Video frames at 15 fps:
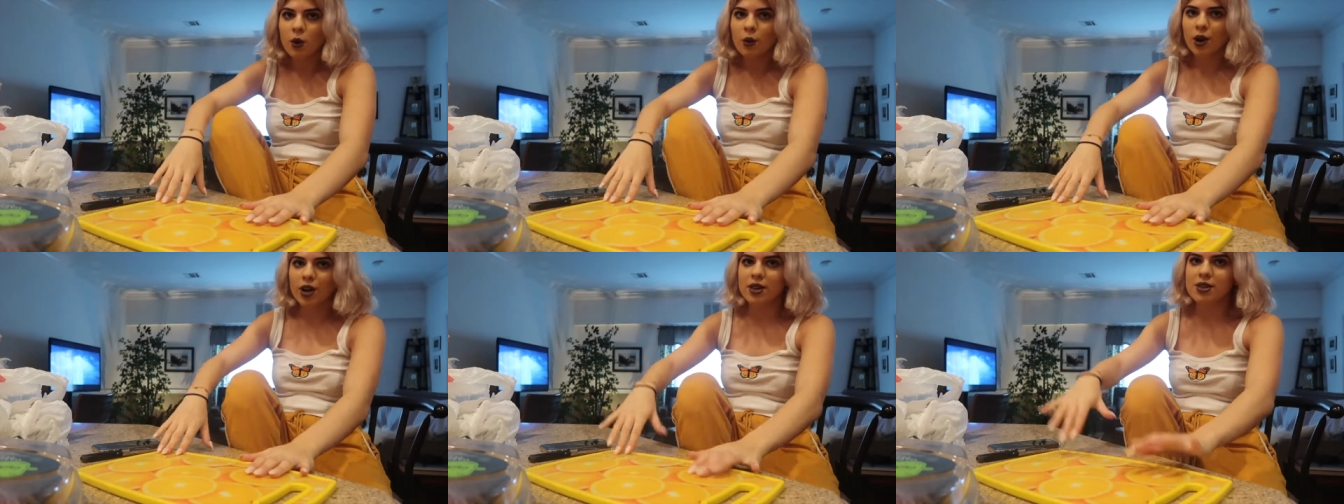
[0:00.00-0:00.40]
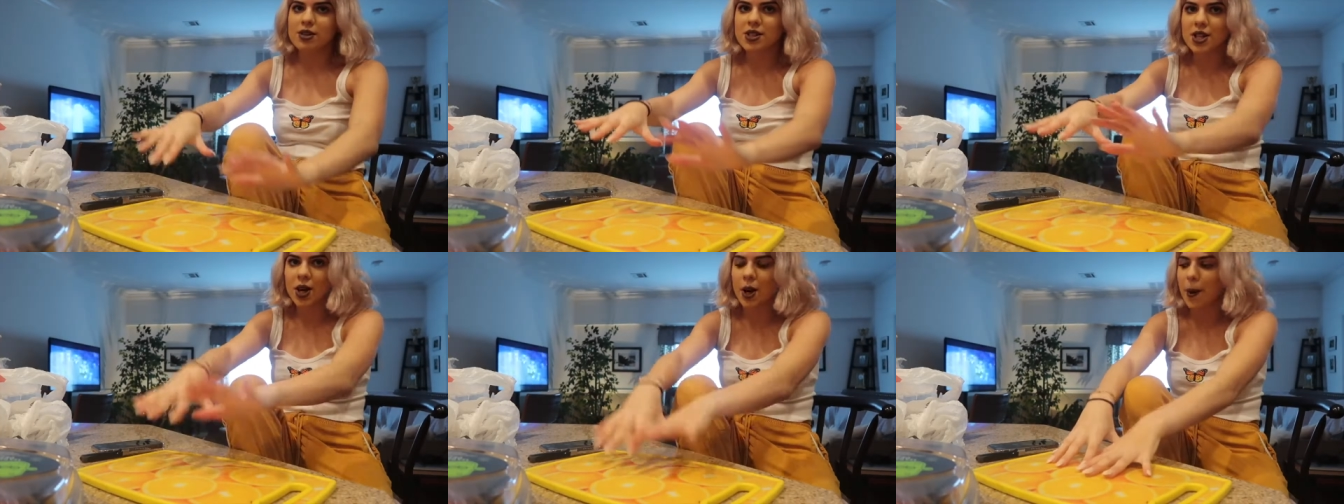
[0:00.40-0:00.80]
We're gonna
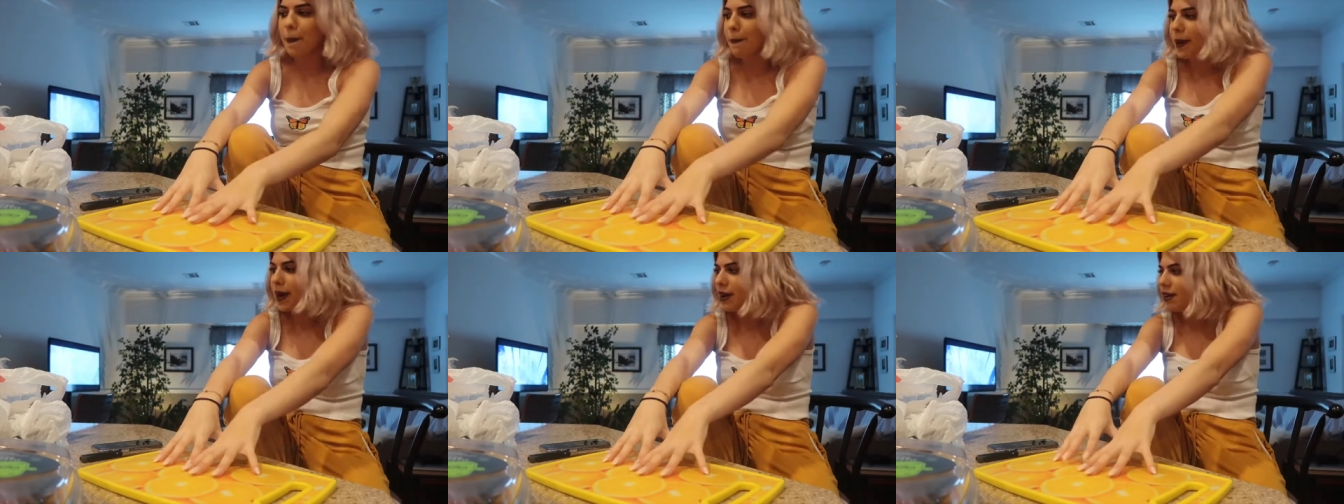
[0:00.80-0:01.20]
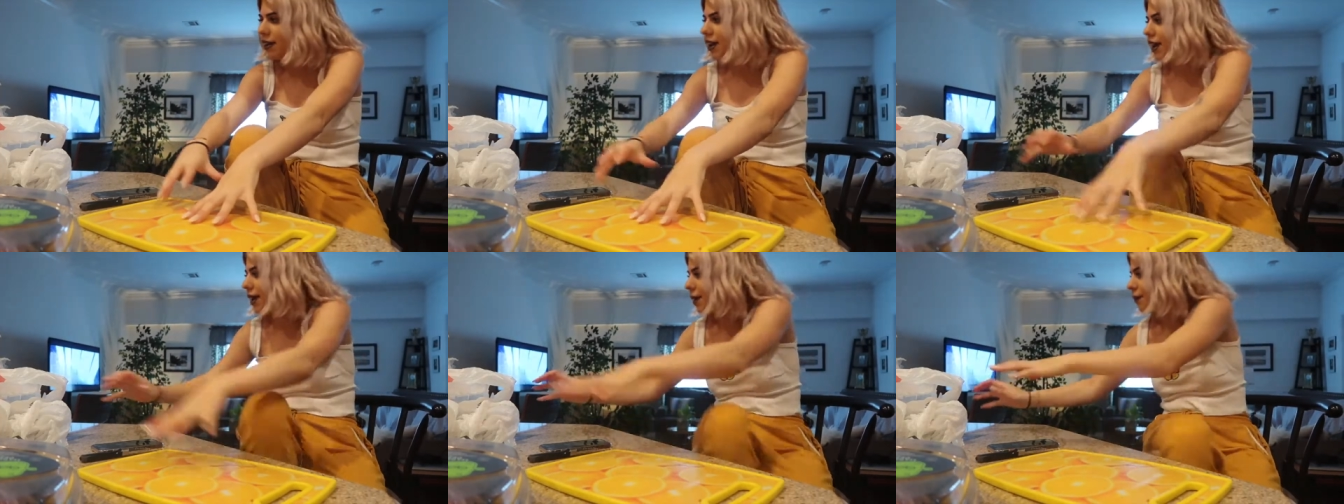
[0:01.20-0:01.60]
start
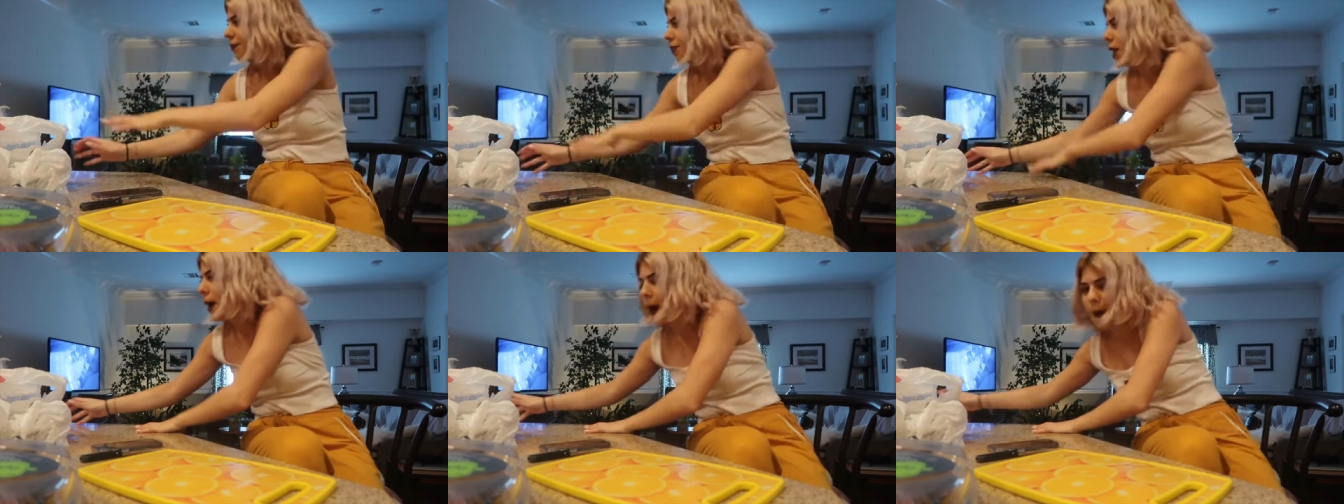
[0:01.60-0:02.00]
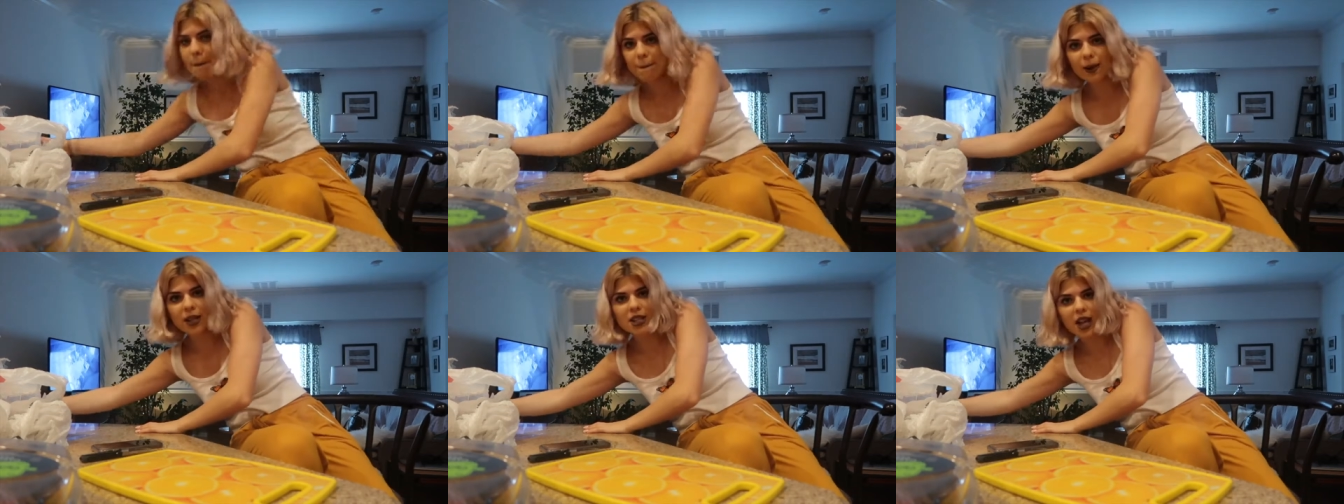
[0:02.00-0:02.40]
peeling
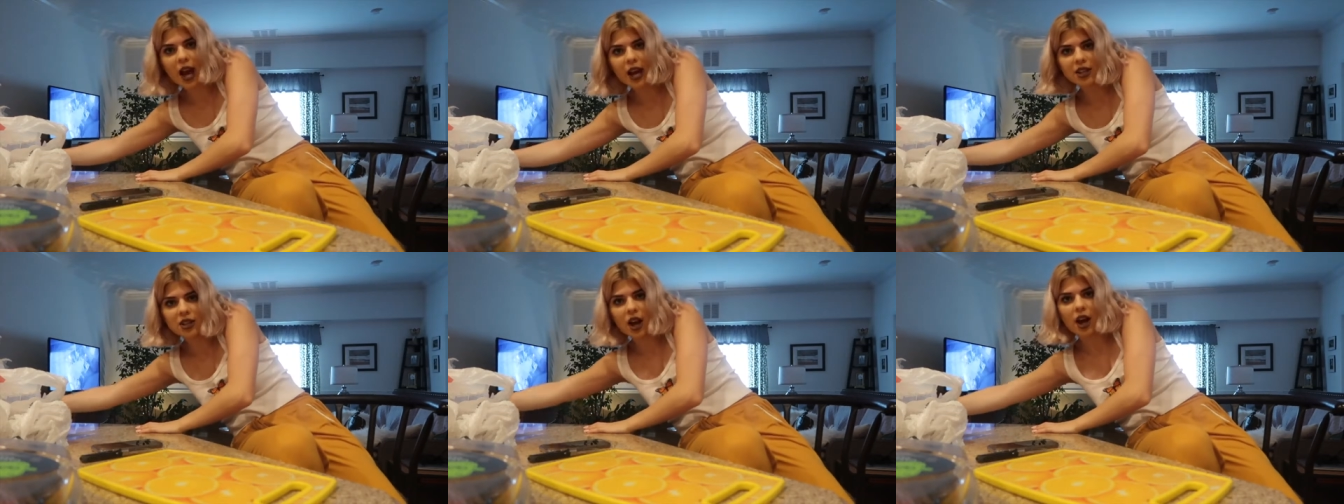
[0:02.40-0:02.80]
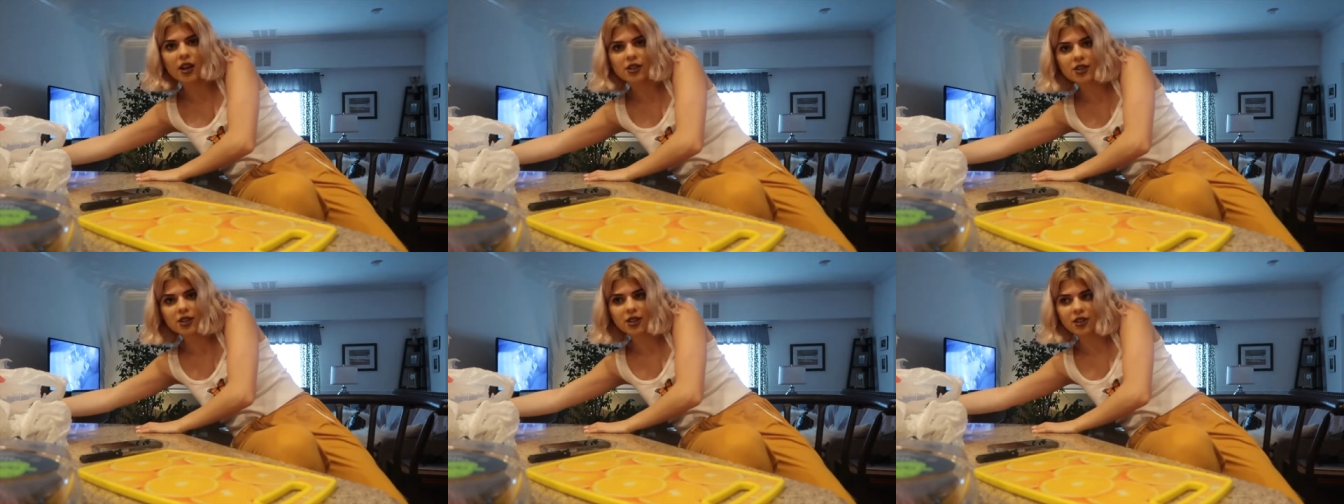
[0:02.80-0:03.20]
patatas.